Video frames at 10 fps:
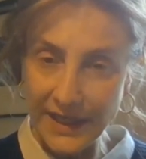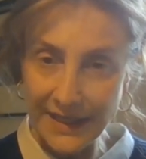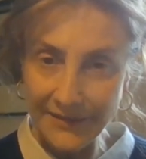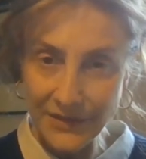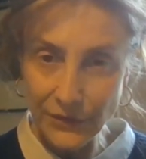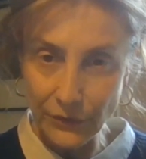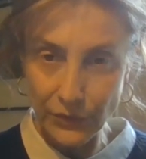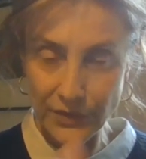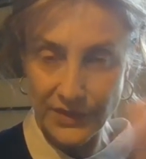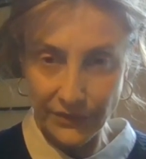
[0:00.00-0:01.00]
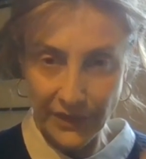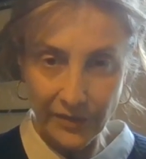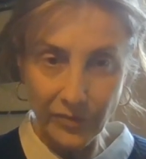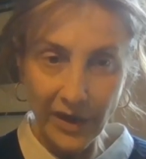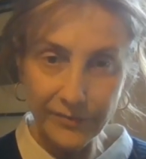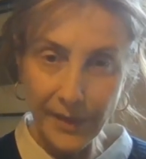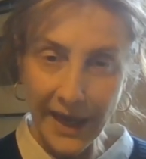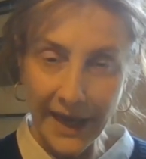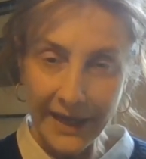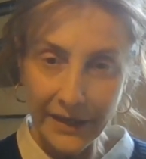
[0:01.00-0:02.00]
he never saw until they arrived
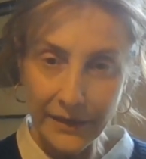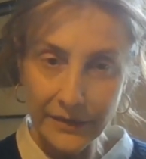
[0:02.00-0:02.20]
back.